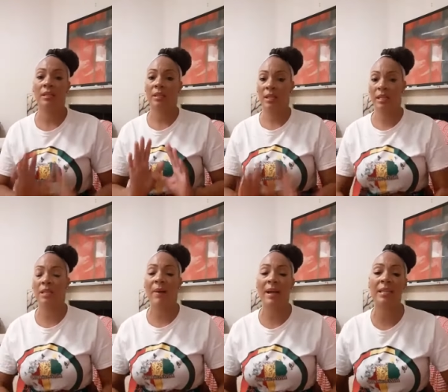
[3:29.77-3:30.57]

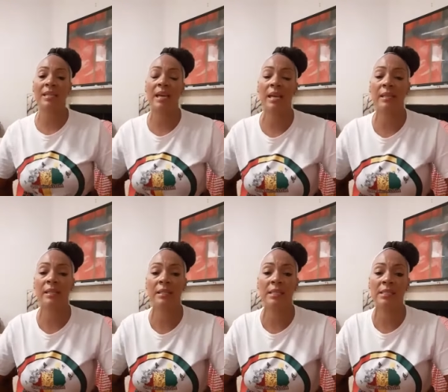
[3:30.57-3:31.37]
anybody that
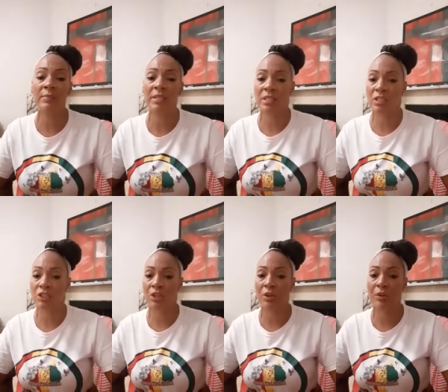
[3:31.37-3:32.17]
is missing a
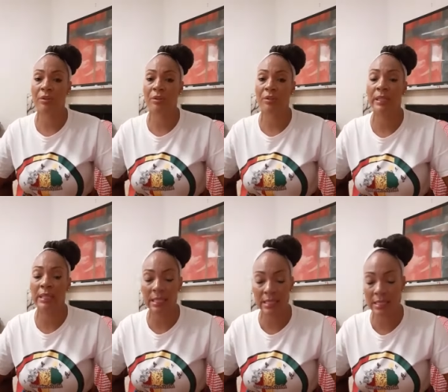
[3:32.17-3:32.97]
shirt,
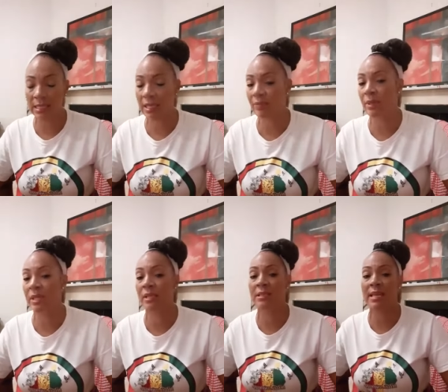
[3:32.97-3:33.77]
please give
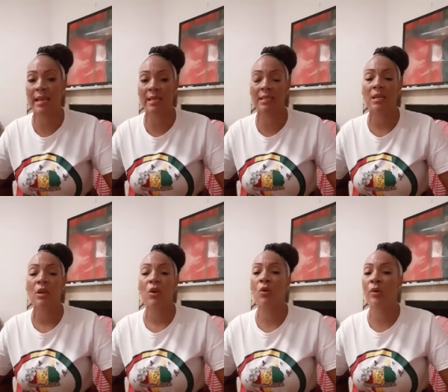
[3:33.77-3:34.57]
me a text
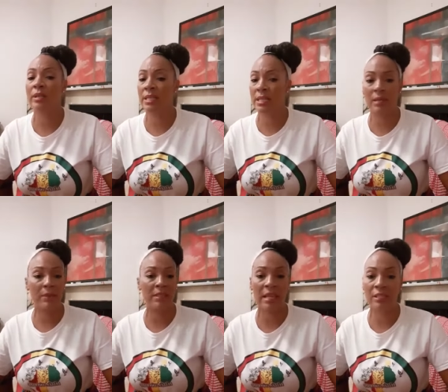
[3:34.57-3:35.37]
or a DM
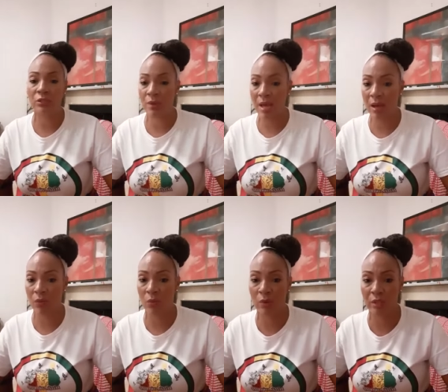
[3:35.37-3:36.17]
because I do
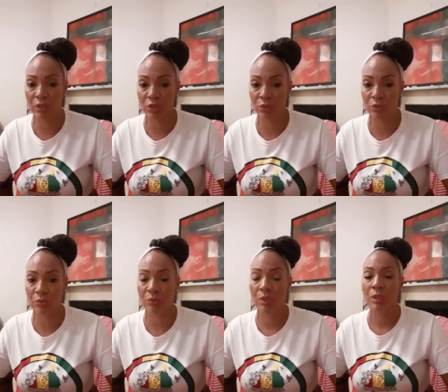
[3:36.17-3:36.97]
not want you
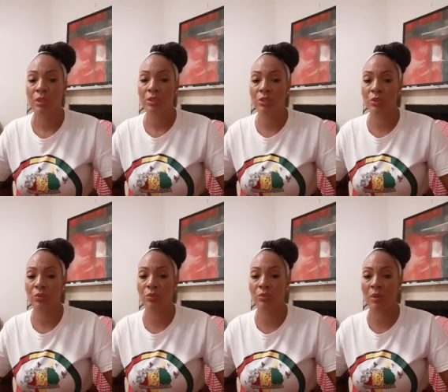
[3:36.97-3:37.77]

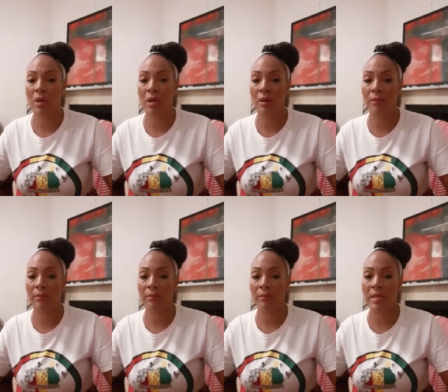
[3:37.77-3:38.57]
to um,
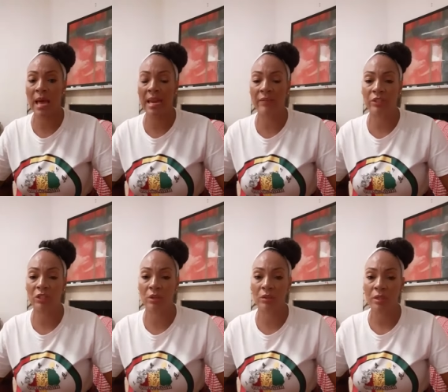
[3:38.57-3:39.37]
not have a
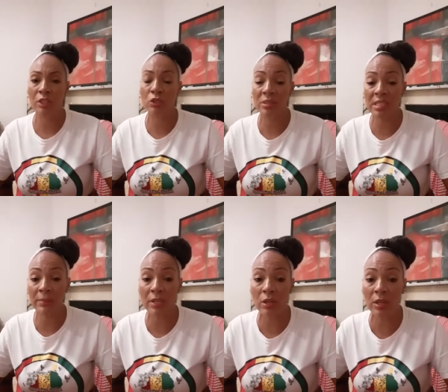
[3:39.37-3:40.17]
shirt. Did you send
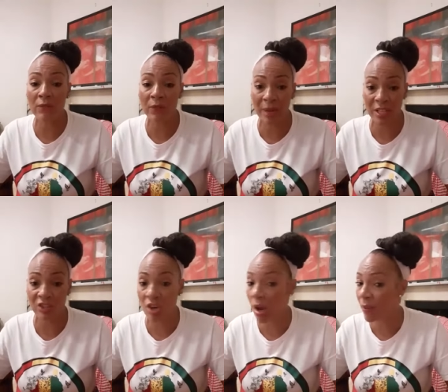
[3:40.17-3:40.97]
me your
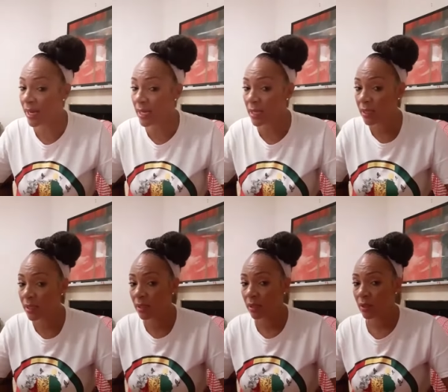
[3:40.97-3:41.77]
information already?
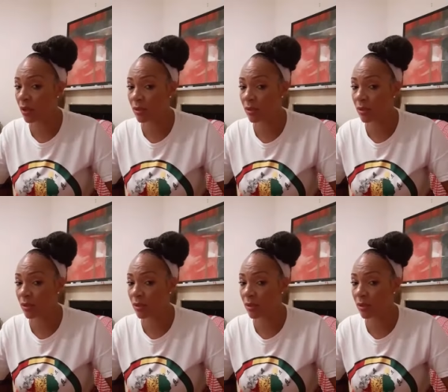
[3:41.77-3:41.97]
Or you